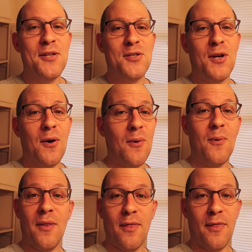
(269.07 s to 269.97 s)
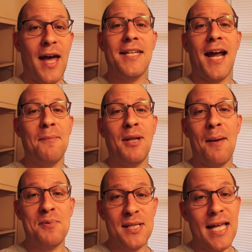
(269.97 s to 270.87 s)
So that time
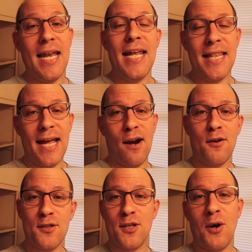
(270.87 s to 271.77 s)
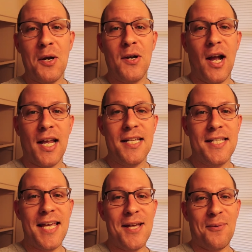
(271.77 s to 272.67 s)
lapse is ending there. Sorry you're not going to
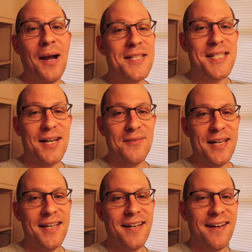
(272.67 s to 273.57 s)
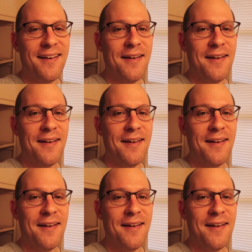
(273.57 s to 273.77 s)
see the rest of it.